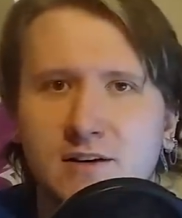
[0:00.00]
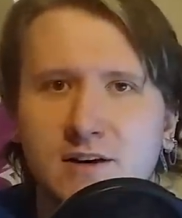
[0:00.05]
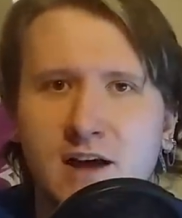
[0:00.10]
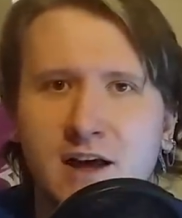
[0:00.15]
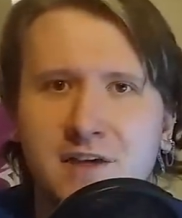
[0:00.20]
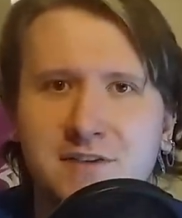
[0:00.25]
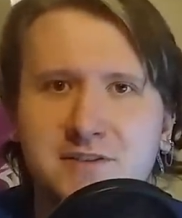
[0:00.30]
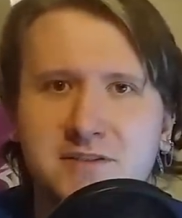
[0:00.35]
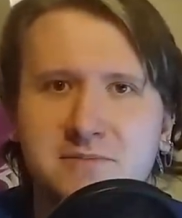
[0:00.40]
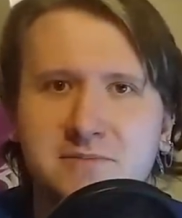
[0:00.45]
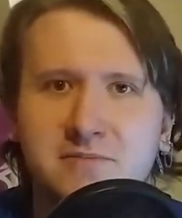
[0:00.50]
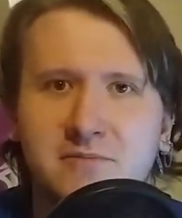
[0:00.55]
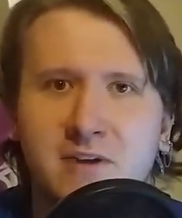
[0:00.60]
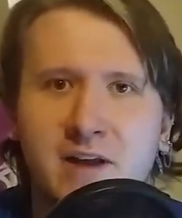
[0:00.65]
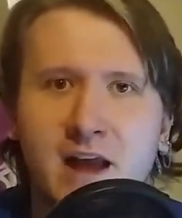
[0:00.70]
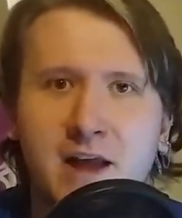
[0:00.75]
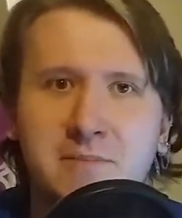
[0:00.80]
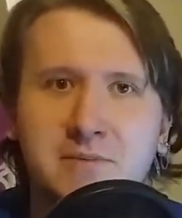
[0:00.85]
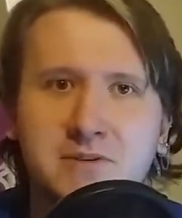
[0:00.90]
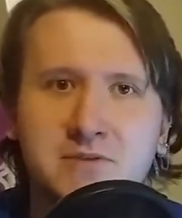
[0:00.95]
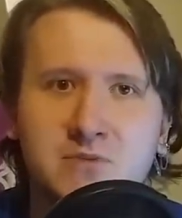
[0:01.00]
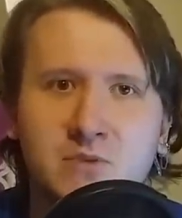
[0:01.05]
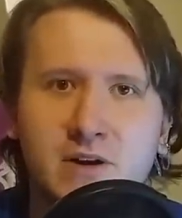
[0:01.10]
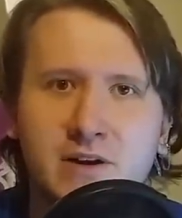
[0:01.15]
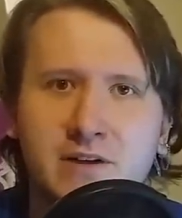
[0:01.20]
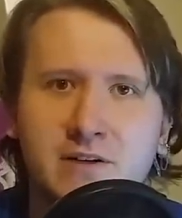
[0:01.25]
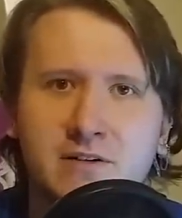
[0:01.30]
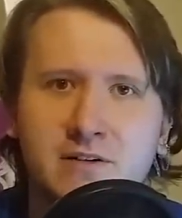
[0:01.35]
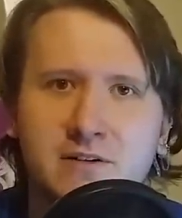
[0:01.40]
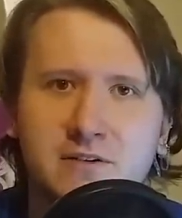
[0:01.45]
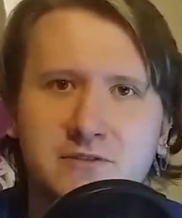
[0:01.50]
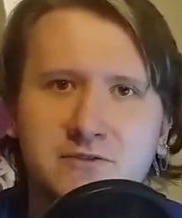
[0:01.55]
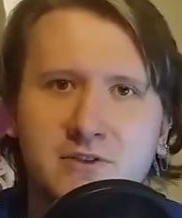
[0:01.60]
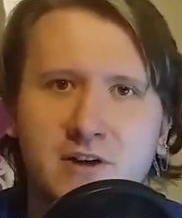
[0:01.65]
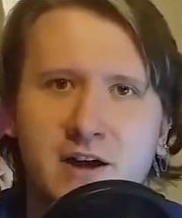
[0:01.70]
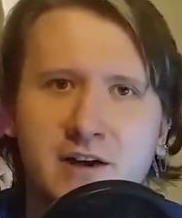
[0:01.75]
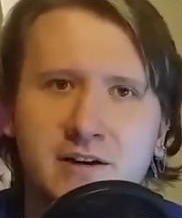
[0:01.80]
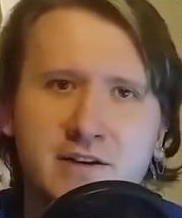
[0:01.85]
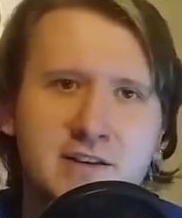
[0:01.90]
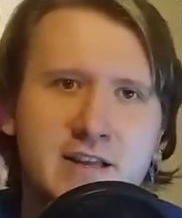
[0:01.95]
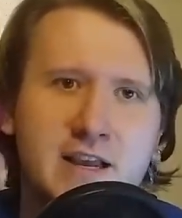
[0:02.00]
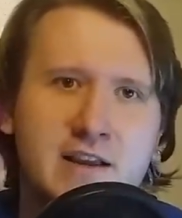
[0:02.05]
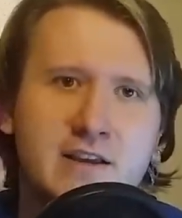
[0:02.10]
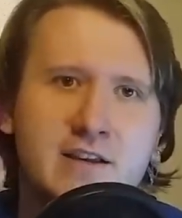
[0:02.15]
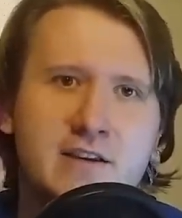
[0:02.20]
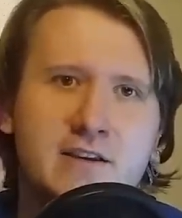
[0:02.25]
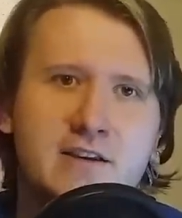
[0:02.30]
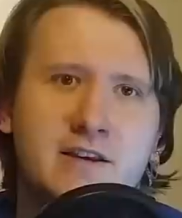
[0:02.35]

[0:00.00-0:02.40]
That's what happens when you're trying to take